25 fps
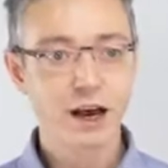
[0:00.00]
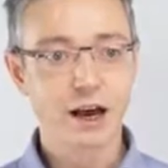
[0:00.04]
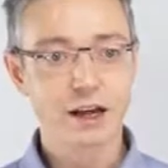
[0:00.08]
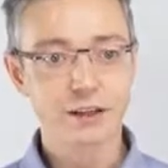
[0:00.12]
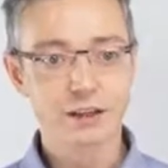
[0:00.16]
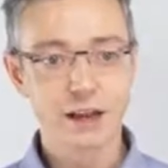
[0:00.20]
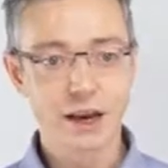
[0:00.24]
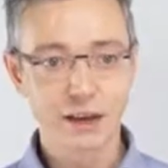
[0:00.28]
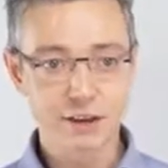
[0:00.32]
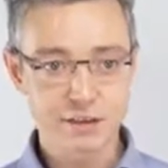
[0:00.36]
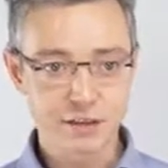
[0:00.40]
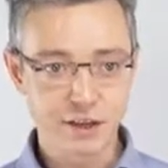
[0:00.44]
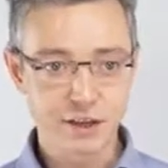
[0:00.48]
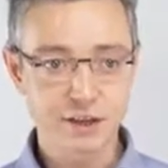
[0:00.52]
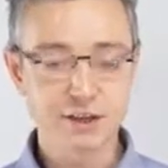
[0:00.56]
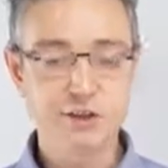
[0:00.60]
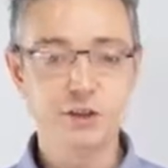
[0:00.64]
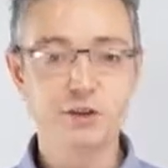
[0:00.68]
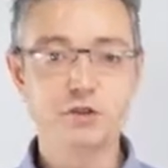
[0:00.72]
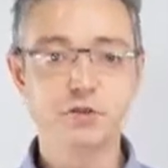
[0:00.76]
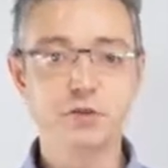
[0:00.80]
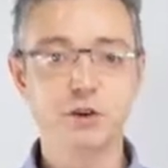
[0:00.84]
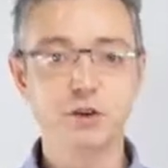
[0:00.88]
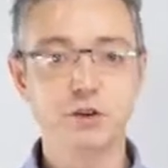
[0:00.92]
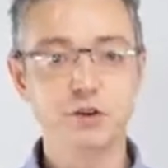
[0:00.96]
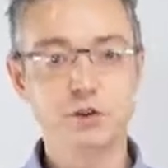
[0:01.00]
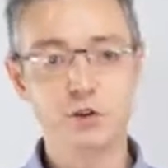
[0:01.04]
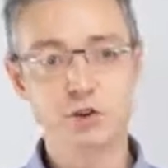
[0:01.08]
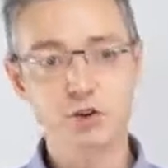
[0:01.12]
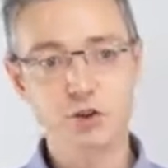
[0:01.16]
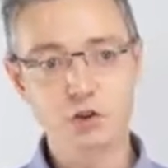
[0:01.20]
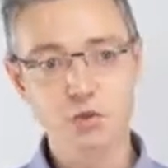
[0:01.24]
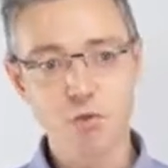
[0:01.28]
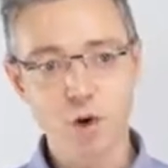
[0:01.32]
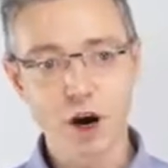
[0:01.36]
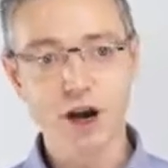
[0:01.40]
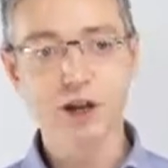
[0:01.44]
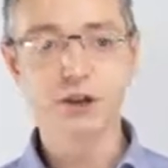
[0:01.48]
like the
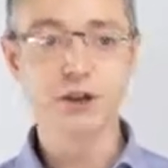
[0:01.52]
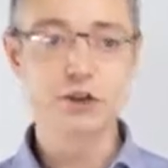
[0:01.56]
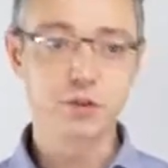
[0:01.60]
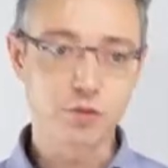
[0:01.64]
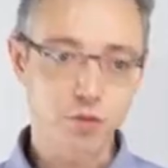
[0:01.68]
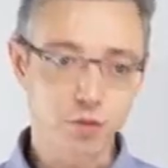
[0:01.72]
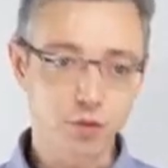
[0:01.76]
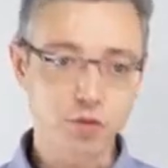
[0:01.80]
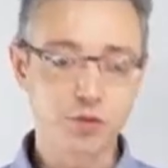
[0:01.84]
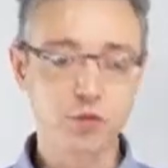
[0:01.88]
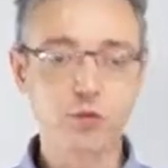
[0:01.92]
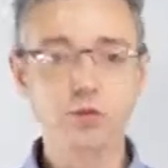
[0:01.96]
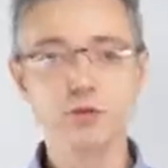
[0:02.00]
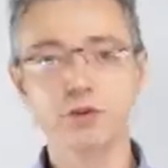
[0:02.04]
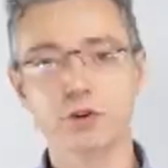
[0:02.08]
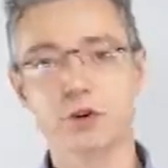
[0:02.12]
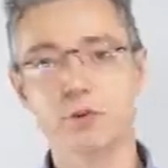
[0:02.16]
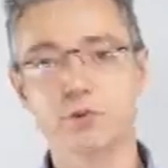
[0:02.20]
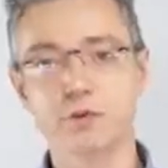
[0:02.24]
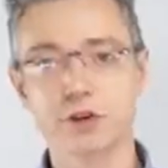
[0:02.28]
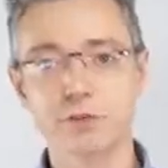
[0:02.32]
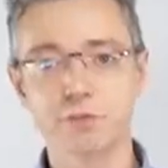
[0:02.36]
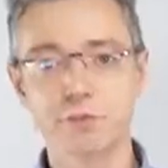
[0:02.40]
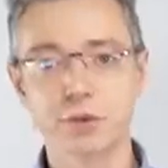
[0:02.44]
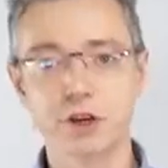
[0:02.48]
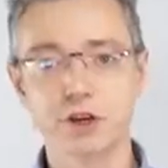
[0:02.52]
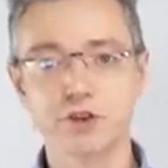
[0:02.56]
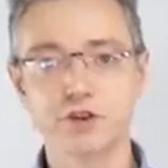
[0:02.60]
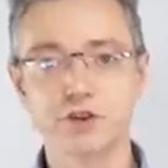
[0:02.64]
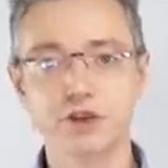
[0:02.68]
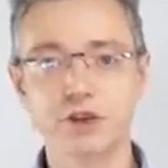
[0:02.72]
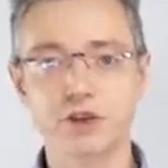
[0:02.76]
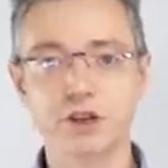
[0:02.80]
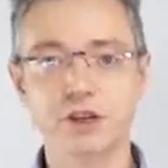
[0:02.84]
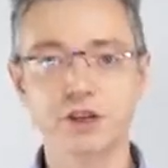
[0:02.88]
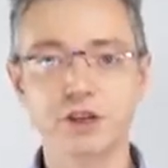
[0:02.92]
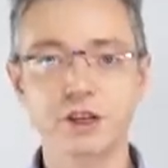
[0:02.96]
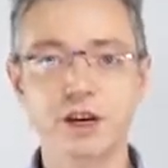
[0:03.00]
individuals 1 and 2 from the
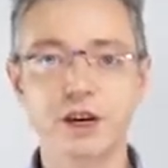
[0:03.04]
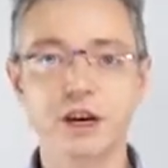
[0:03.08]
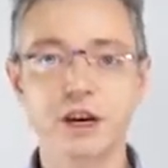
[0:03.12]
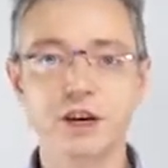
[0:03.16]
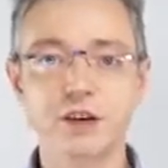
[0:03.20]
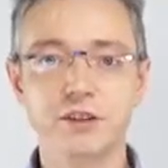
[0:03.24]
picture,